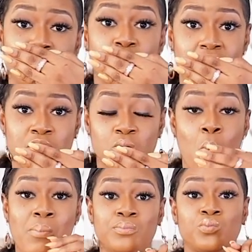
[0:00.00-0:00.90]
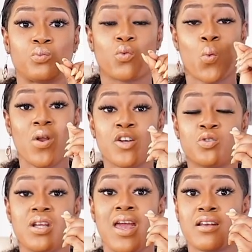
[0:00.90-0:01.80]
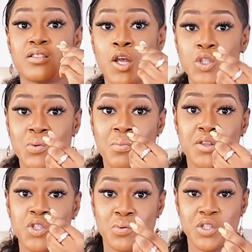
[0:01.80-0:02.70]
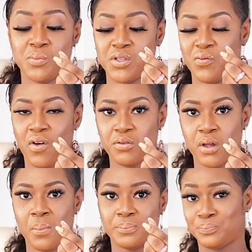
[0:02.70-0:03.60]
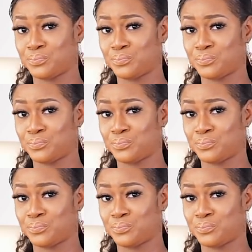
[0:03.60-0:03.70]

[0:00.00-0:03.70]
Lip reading: You guys, what actually excites me about this recipe is the fact that